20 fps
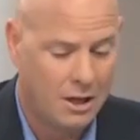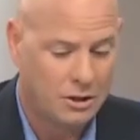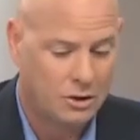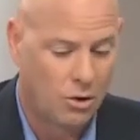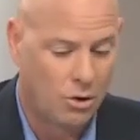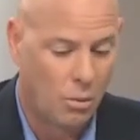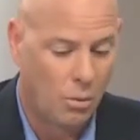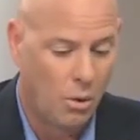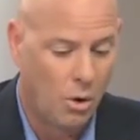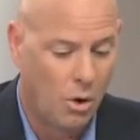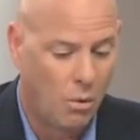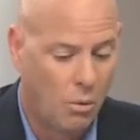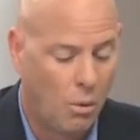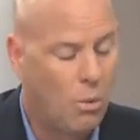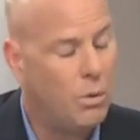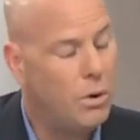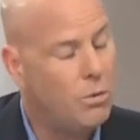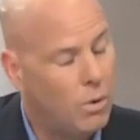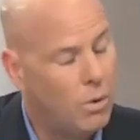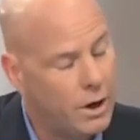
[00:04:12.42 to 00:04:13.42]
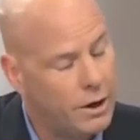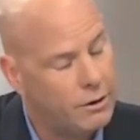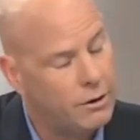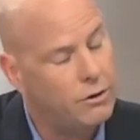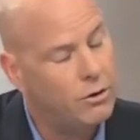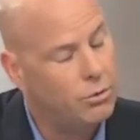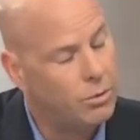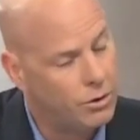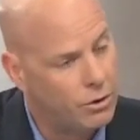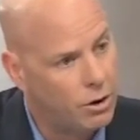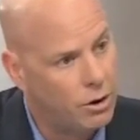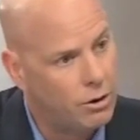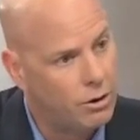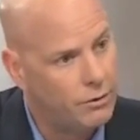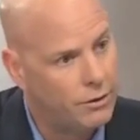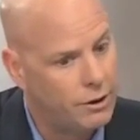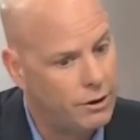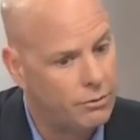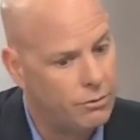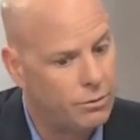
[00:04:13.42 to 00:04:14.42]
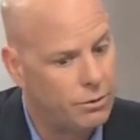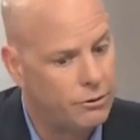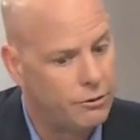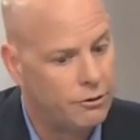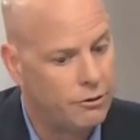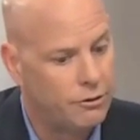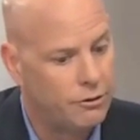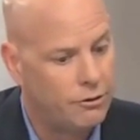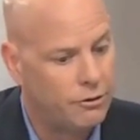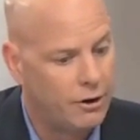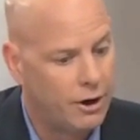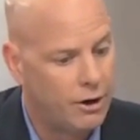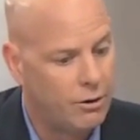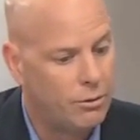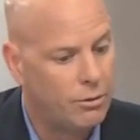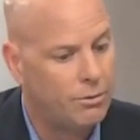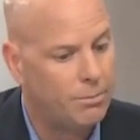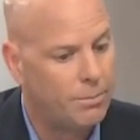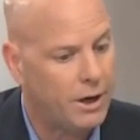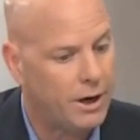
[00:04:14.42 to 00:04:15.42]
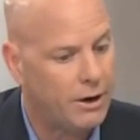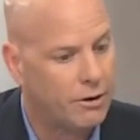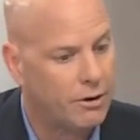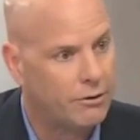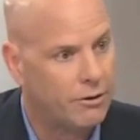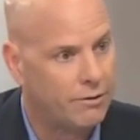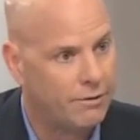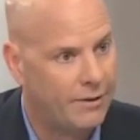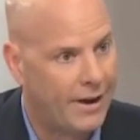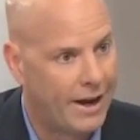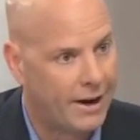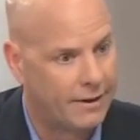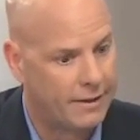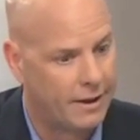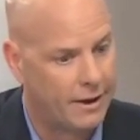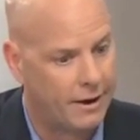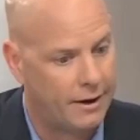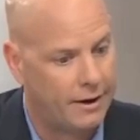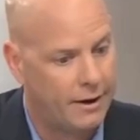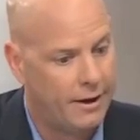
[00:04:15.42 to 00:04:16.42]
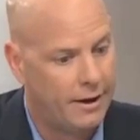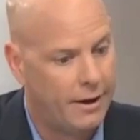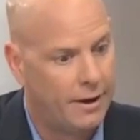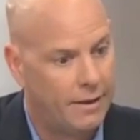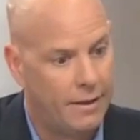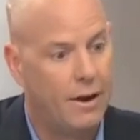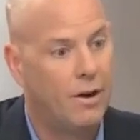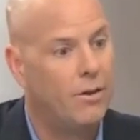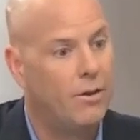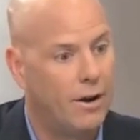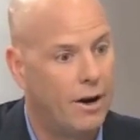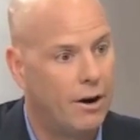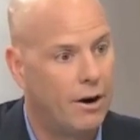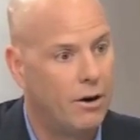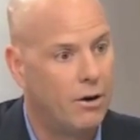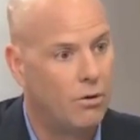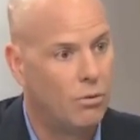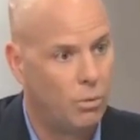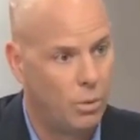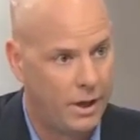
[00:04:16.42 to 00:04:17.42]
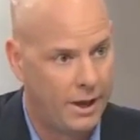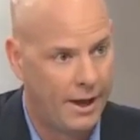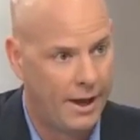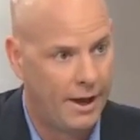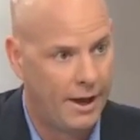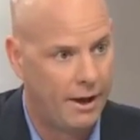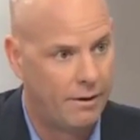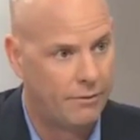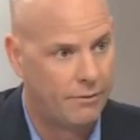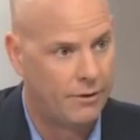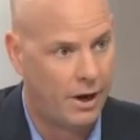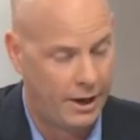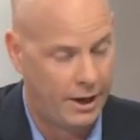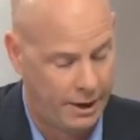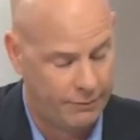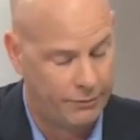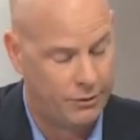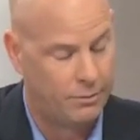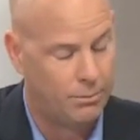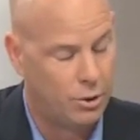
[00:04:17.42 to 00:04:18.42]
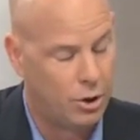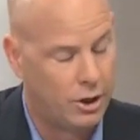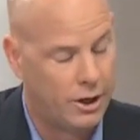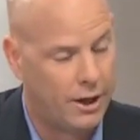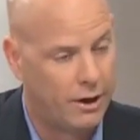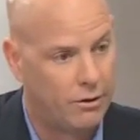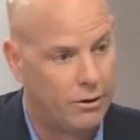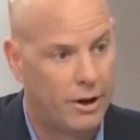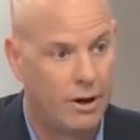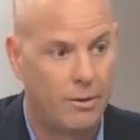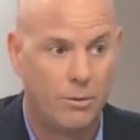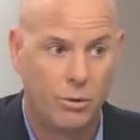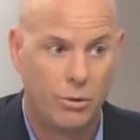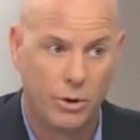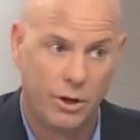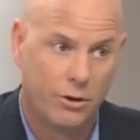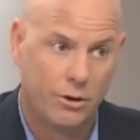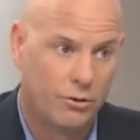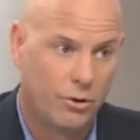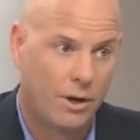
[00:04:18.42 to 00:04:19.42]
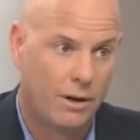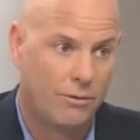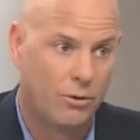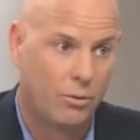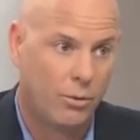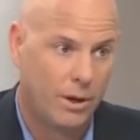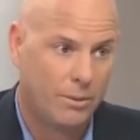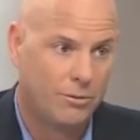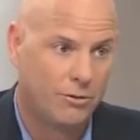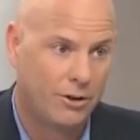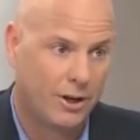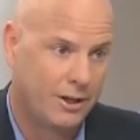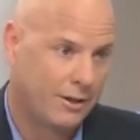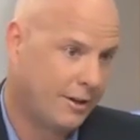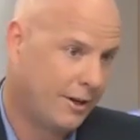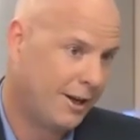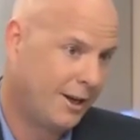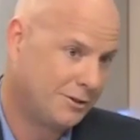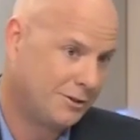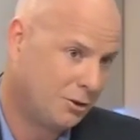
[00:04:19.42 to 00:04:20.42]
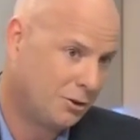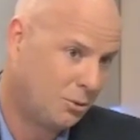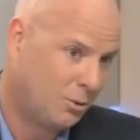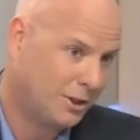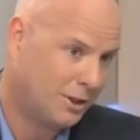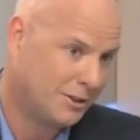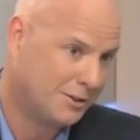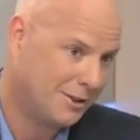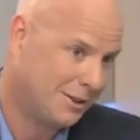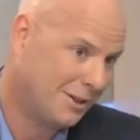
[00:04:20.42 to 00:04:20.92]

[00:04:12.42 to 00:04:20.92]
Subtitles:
So what we wanted to do with all of these was to share with parents the fact that they're there. I have the book out now, but we also have a website that has a quiz.